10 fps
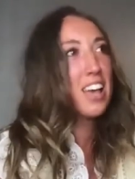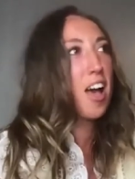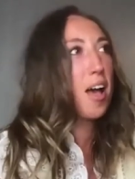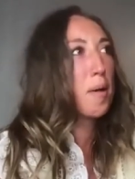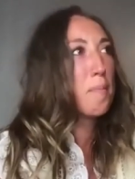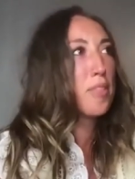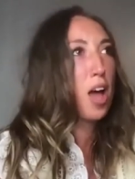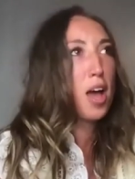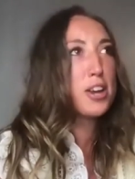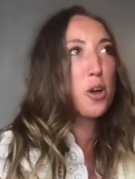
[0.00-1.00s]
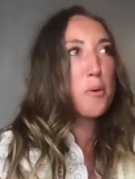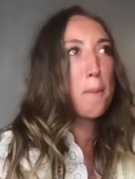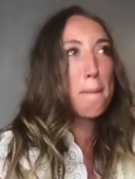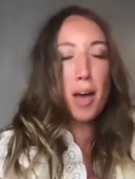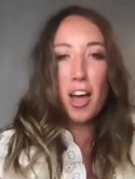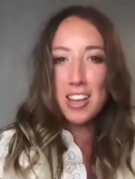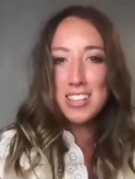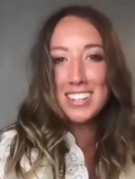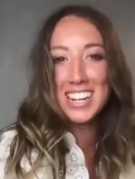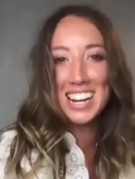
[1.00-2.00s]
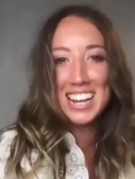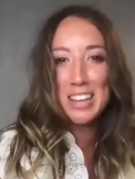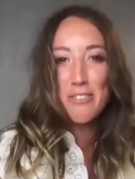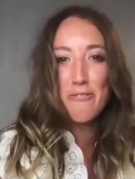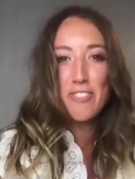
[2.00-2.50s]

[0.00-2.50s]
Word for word: Um, I don't personally